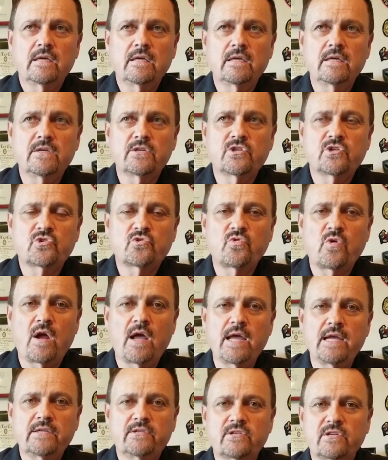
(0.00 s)
is
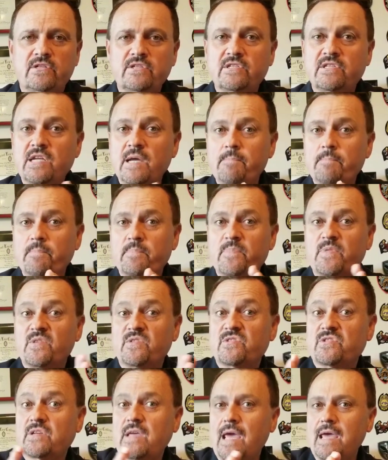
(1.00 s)
trying to tip the
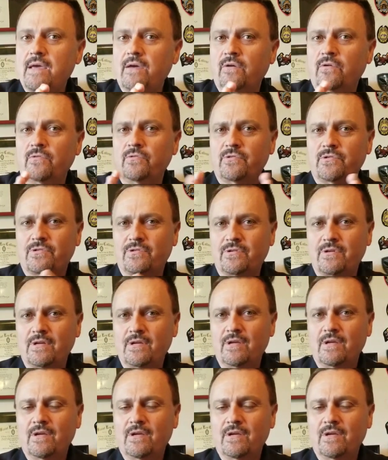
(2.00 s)
scales